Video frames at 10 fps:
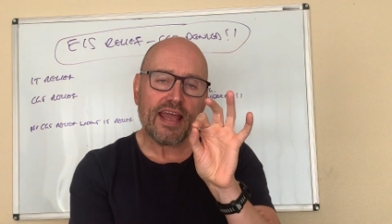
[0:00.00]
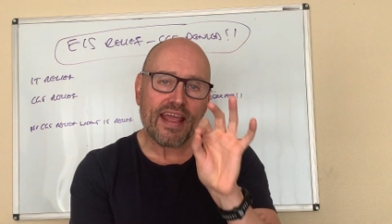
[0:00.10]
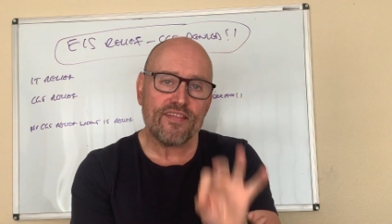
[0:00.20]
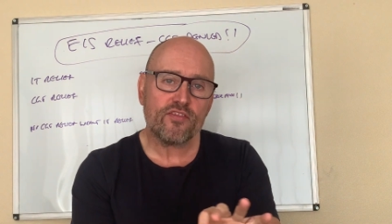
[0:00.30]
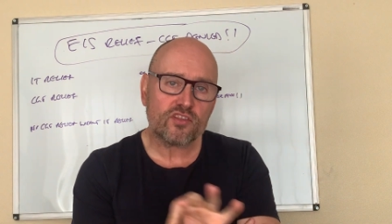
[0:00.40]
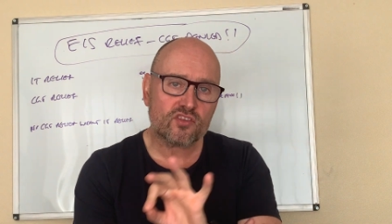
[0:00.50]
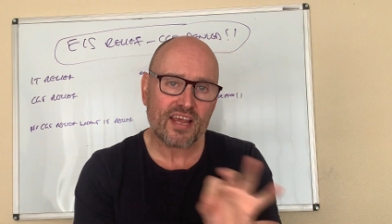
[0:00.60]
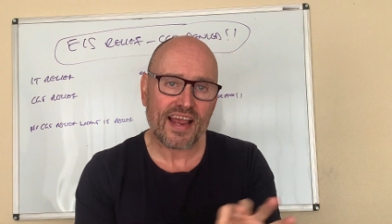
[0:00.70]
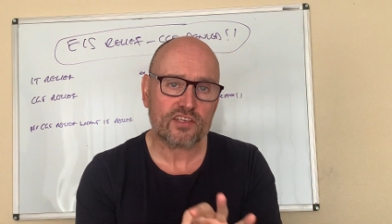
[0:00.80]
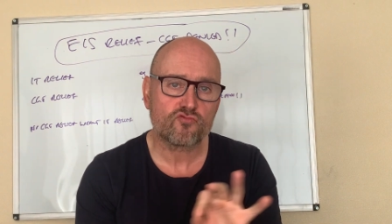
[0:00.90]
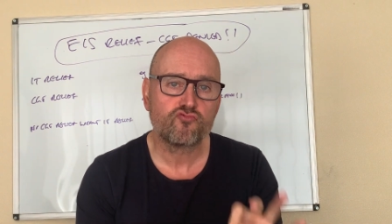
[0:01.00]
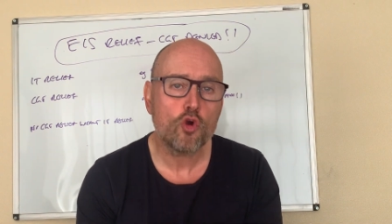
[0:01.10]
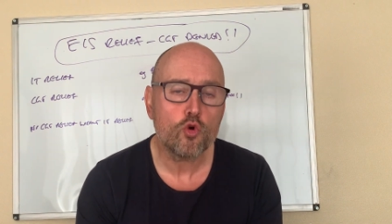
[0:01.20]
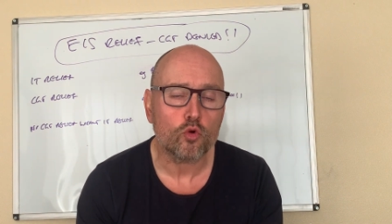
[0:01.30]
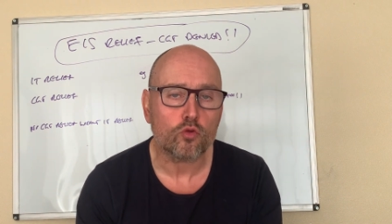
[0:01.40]
In the tax
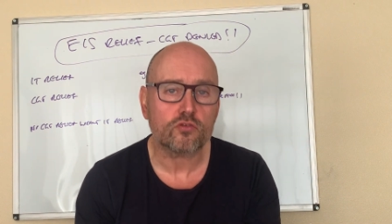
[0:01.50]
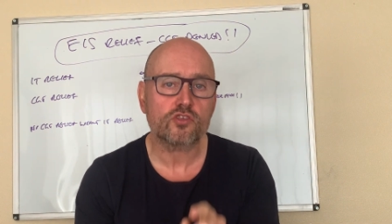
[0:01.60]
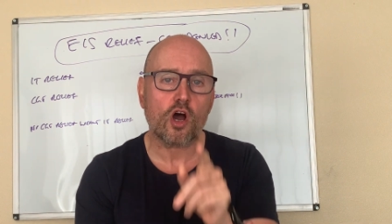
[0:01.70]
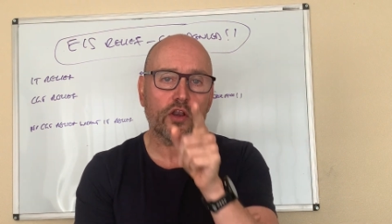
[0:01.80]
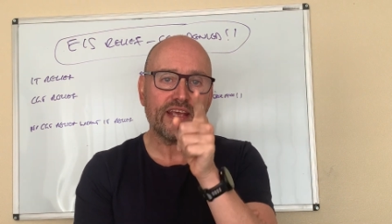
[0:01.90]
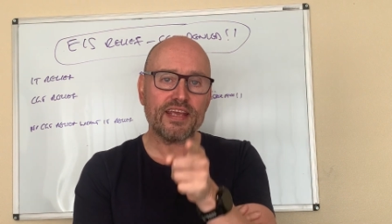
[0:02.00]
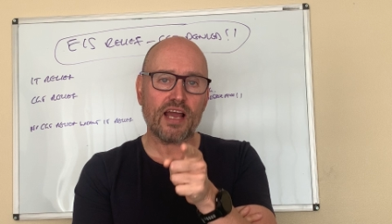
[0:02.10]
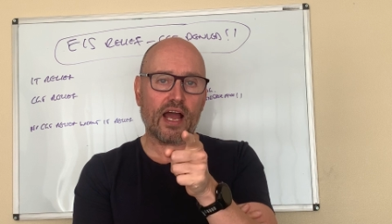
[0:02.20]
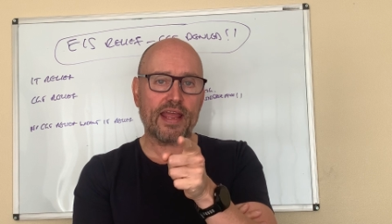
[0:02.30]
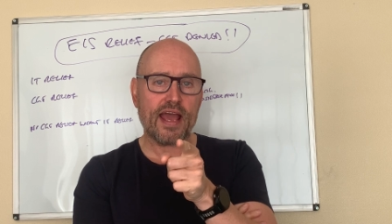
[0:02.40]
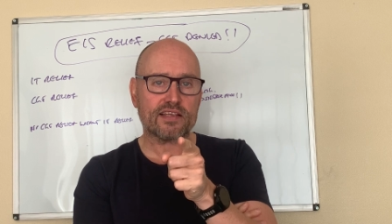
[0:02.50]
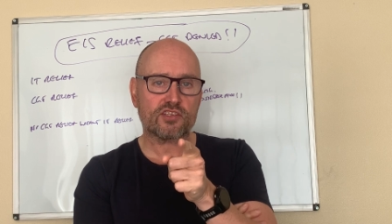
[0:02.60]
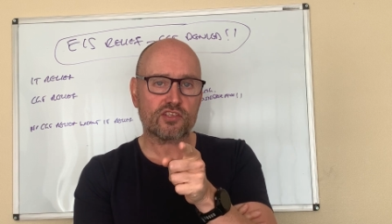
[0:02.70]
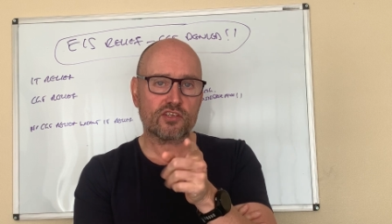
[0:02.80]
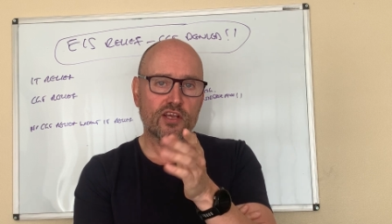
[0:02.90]
rules on
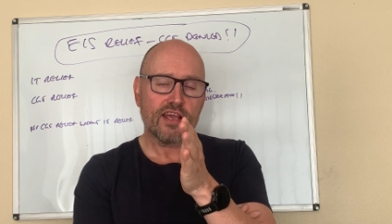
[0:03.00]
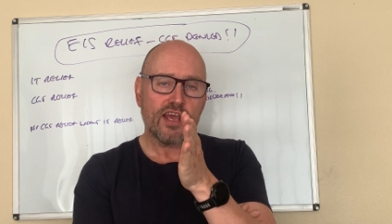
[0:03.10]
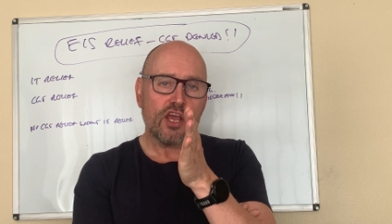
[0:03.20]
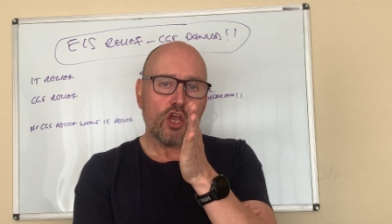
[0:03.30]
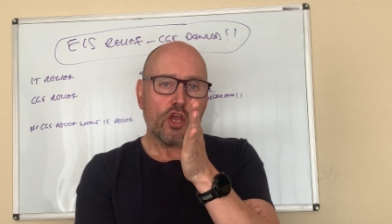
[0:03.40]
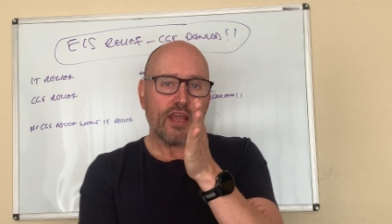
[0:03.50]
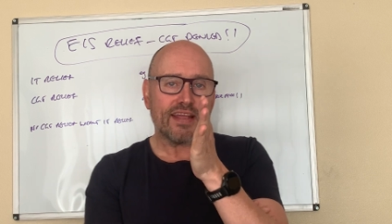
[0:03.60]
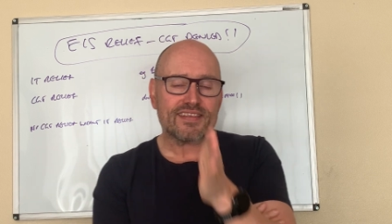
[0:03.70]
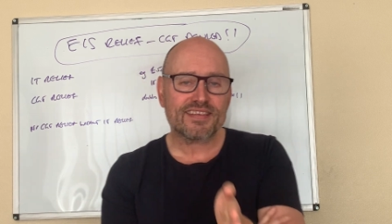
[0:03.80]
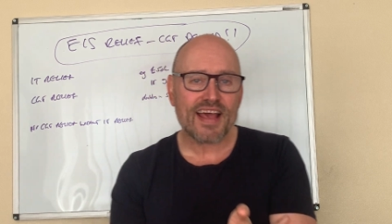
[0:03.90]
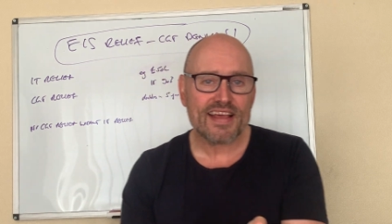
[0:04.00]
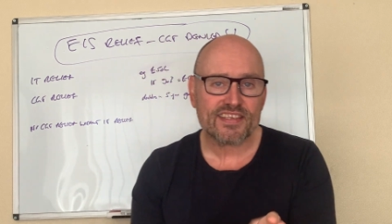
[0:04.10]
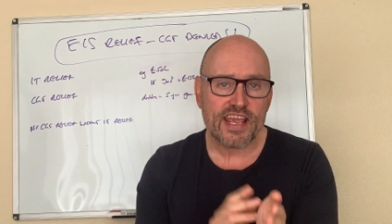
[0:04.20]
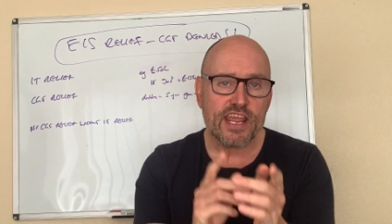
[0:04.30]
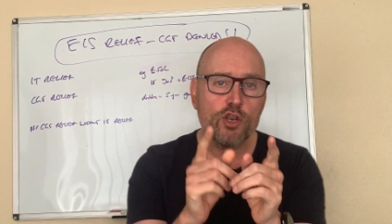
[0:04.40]
EIS, it says
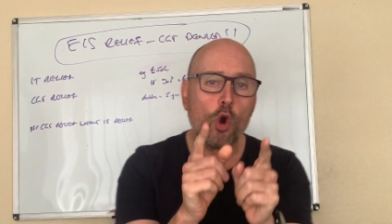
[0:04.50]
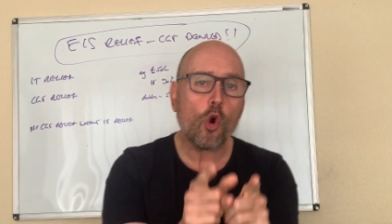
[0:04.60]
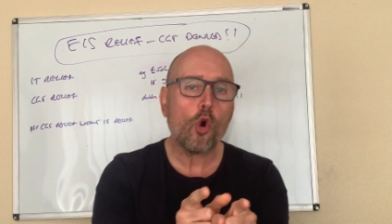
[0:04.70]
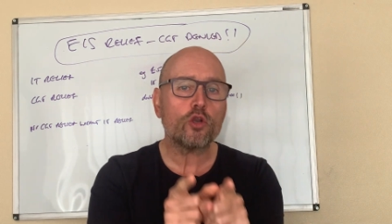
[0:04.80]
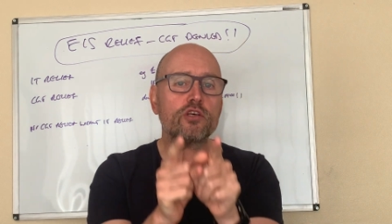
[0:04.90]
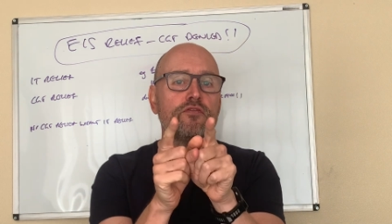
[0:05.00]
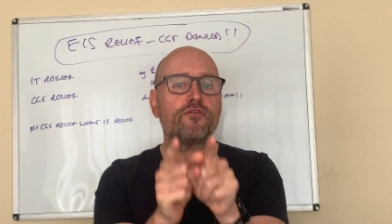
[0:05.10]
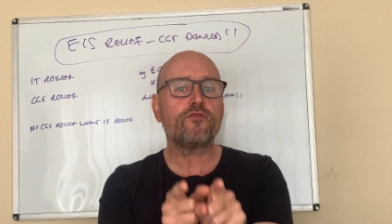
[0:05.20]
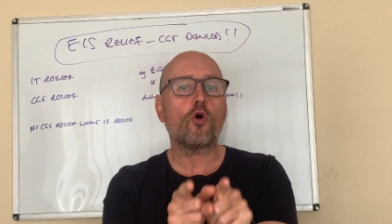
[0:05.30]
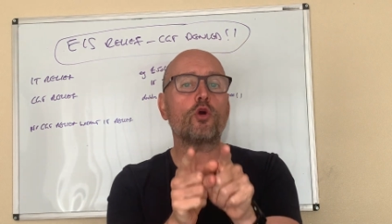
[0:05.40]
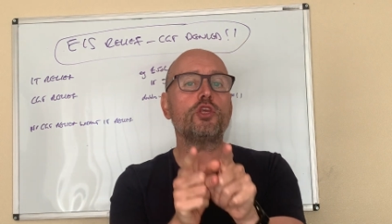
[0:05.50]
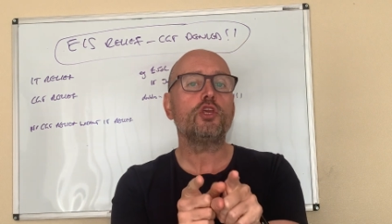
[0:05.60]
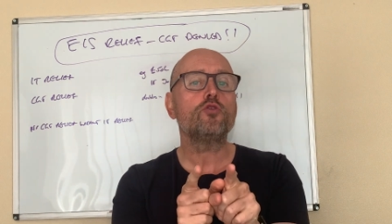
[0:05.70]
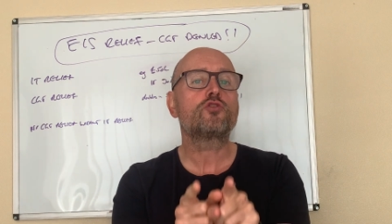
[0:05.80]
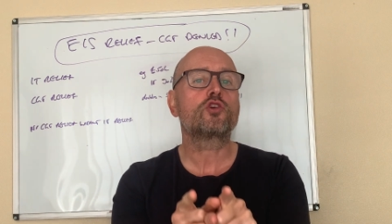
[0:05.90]
in order for
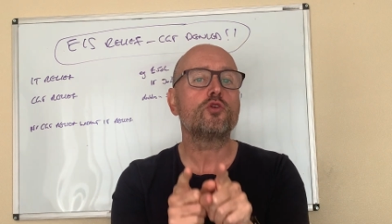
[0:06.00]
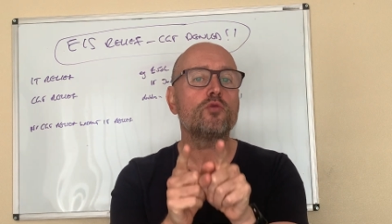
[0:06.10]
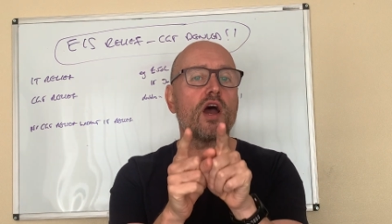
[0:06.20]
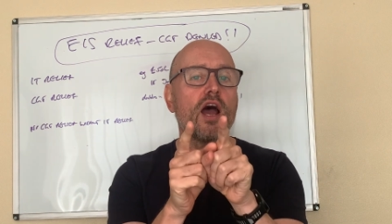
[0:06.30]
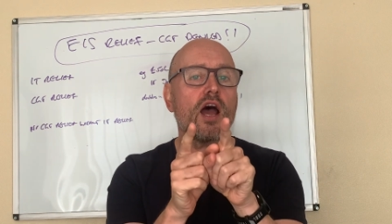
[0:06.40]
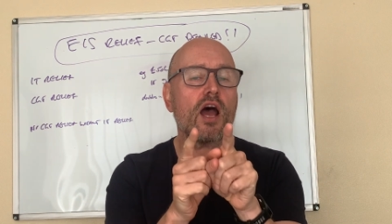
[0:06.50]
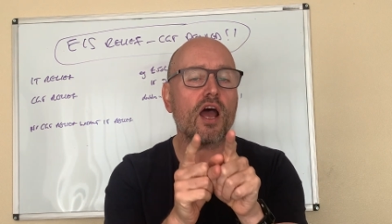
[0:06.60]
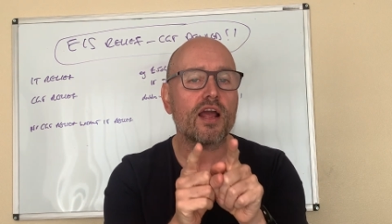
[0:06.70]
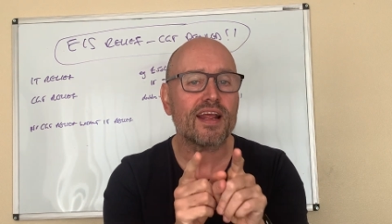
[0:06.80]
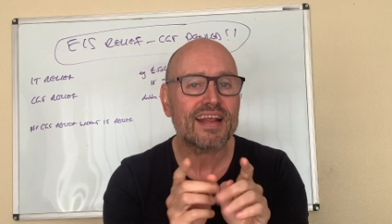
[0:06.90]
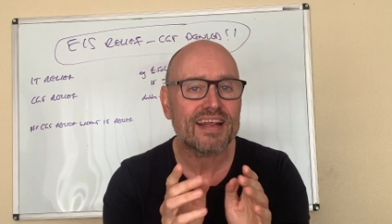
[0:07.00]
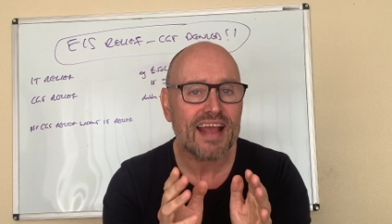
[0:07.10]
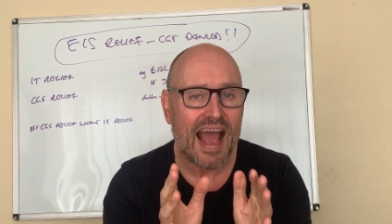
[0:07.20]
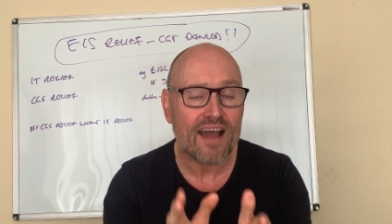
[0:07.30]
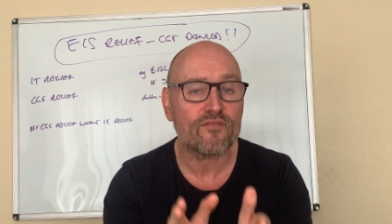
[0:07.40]
you to
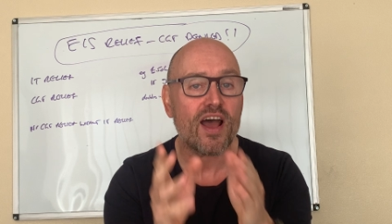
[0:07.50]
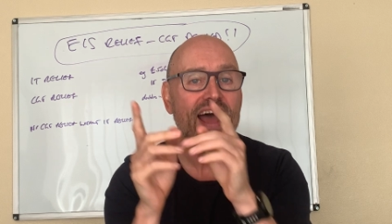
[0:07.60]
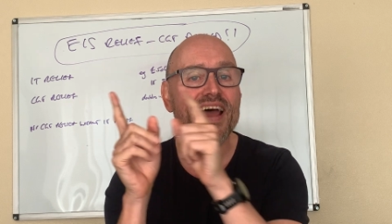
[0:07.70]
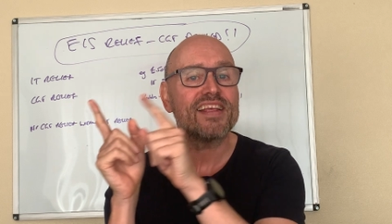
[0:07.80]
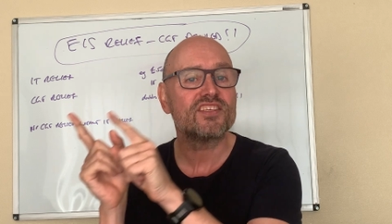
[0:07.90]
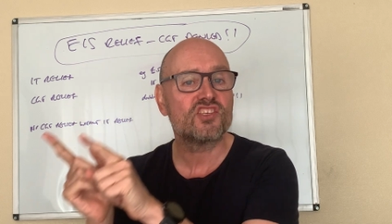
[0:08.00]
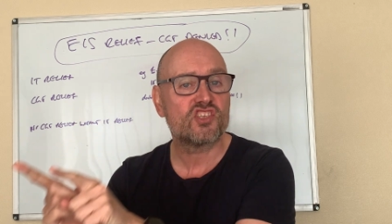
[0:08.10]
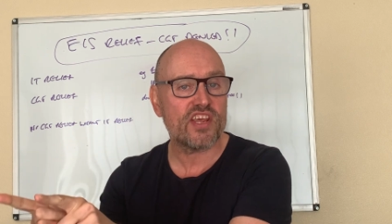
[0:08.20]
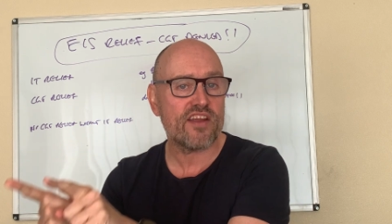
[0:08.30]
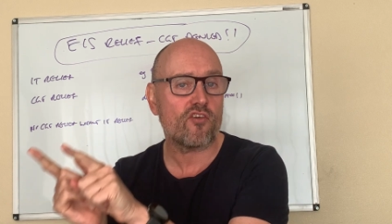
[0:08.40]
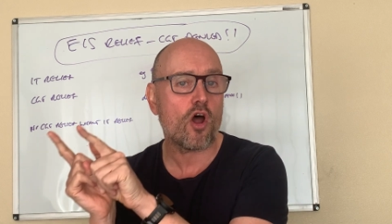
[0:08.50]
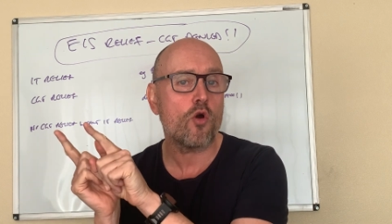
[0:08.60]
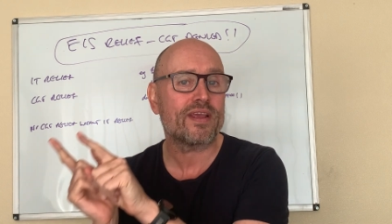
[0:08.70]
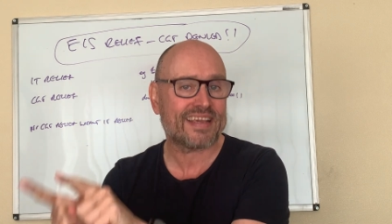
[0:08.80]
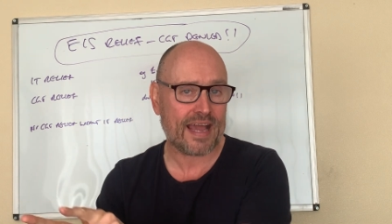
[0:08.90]
have
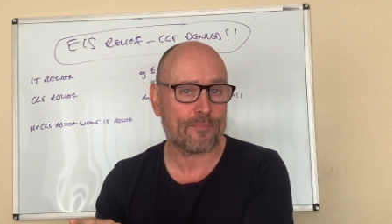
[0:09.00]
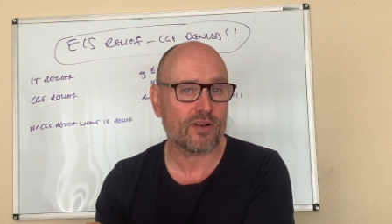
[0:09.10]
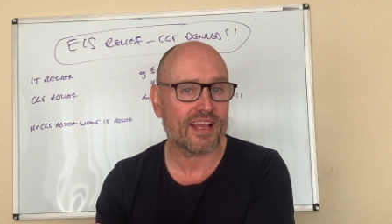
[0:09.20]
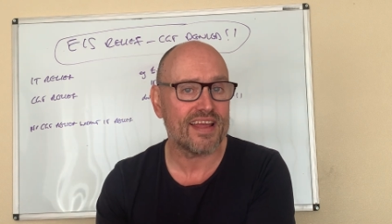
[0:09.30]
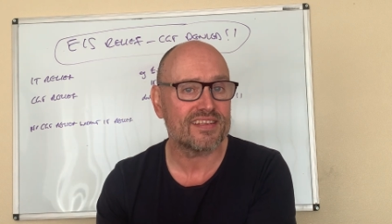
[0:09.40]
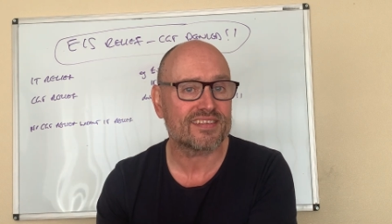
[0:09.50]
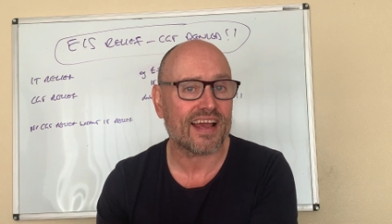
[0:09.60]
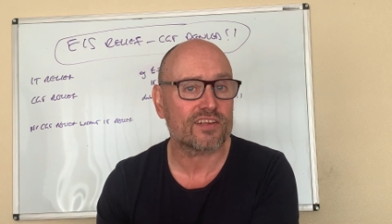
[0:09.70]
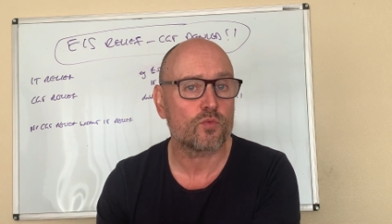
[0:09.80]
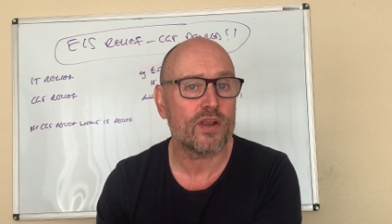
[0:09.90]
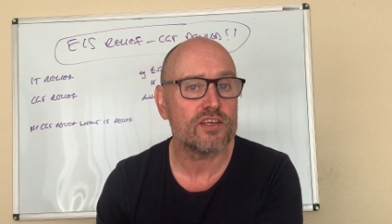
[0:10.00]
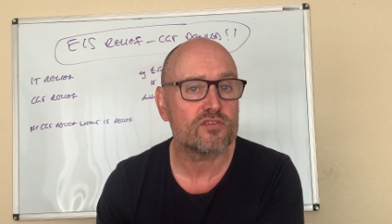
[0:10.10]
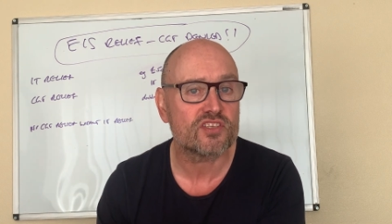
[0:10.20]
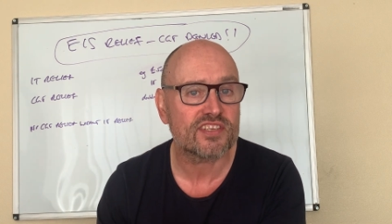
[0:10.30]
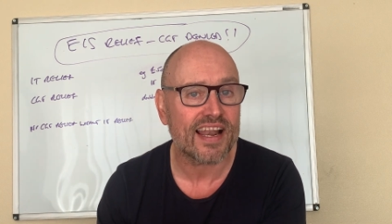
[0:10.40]
zero capital gains tax when you
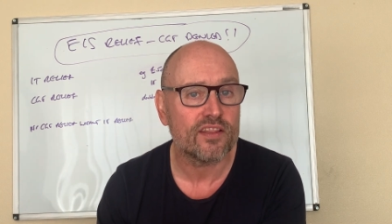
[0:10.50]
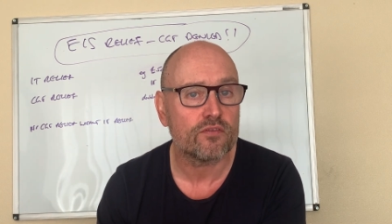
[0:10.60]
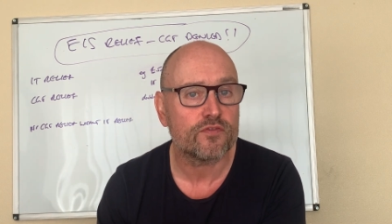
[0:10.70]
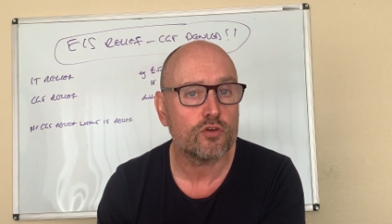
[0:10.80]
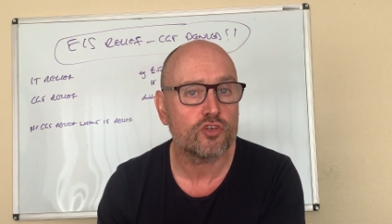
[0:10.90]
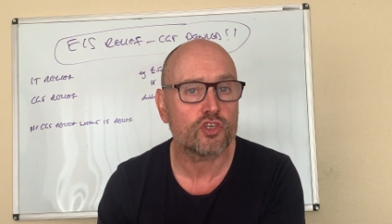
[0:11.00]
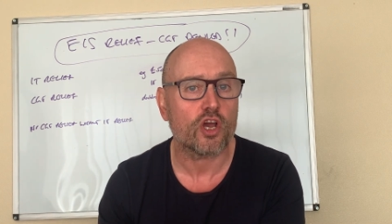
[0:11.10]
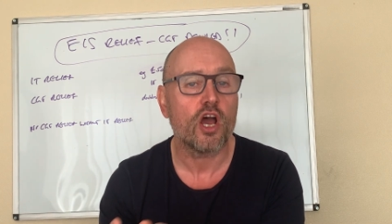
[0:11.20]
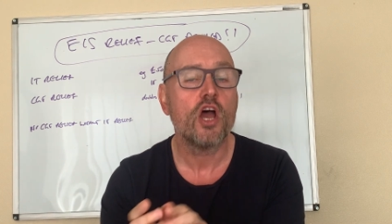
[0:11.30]
sell in the future,